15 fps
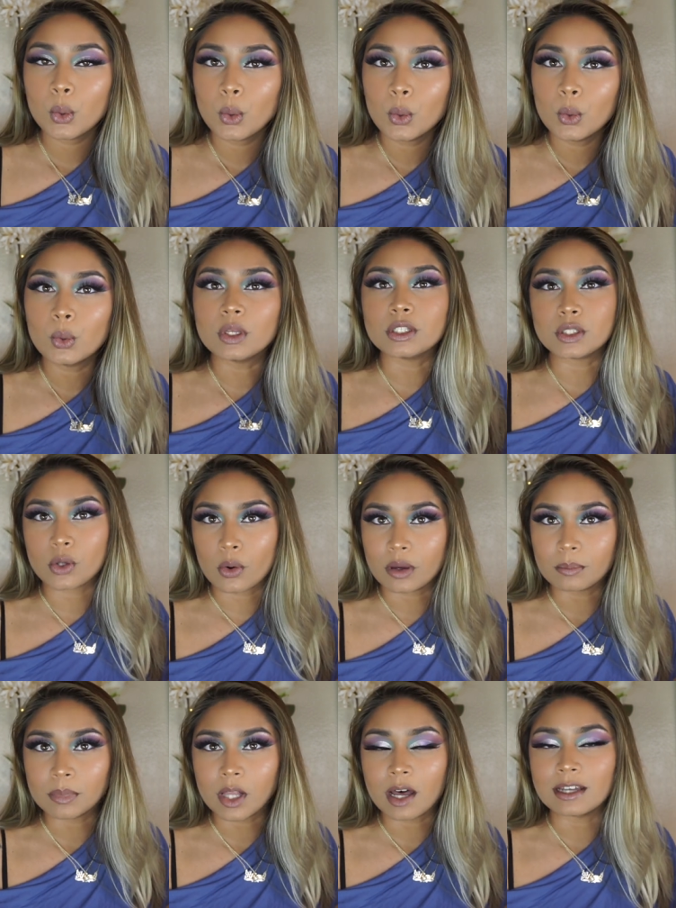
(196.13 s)
who is
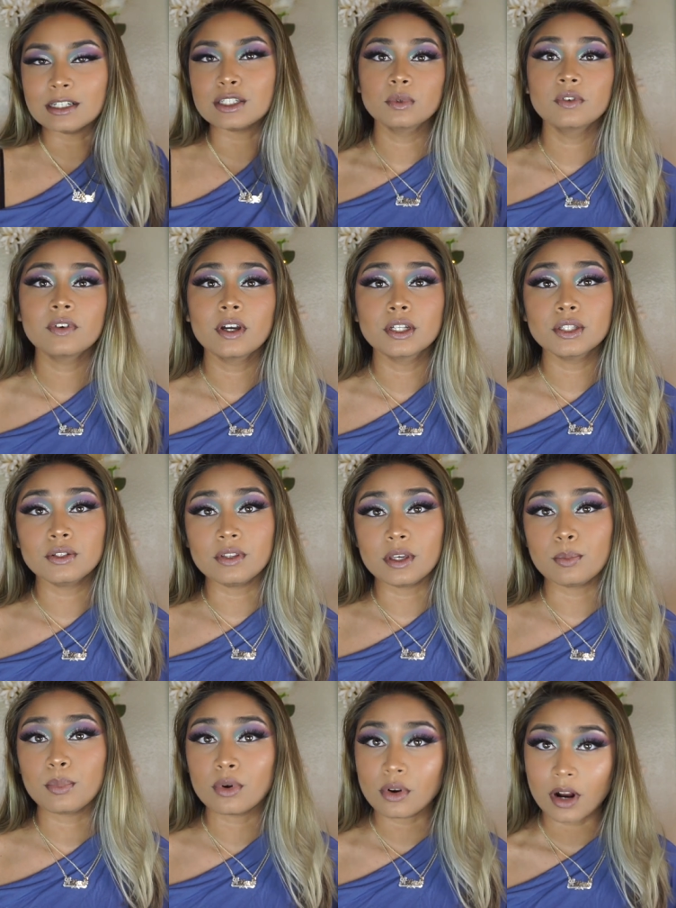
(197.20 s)
going blonde. Moving on to
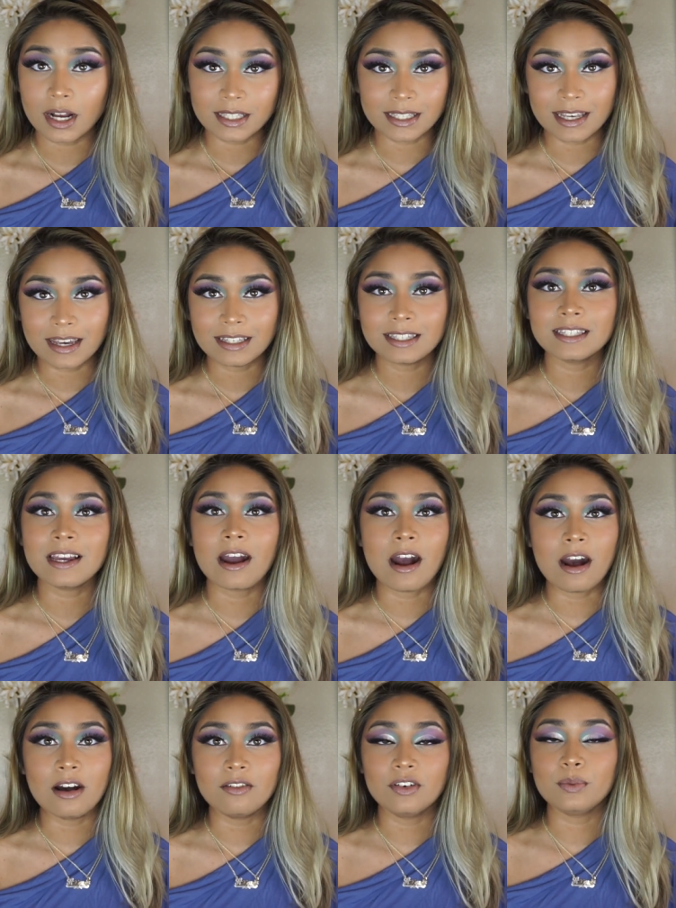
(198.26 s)
the process
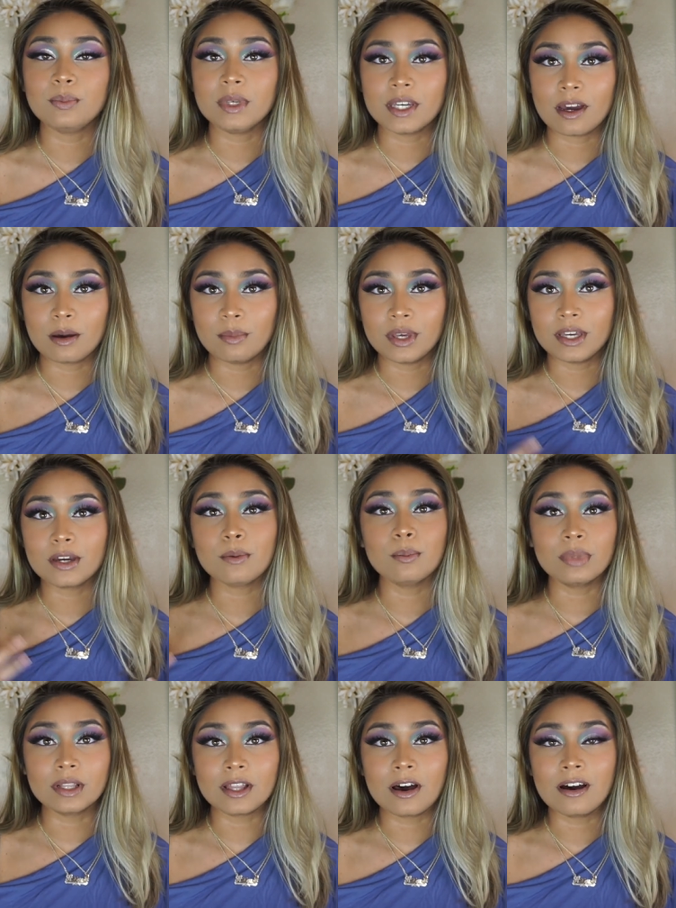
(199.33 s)
of becoming
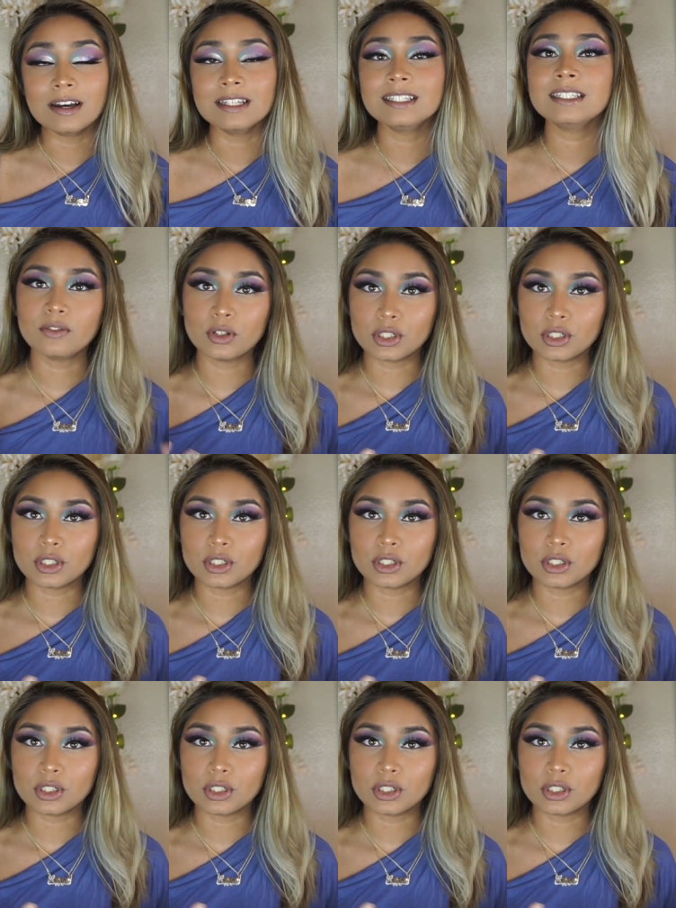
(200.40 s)
blonde.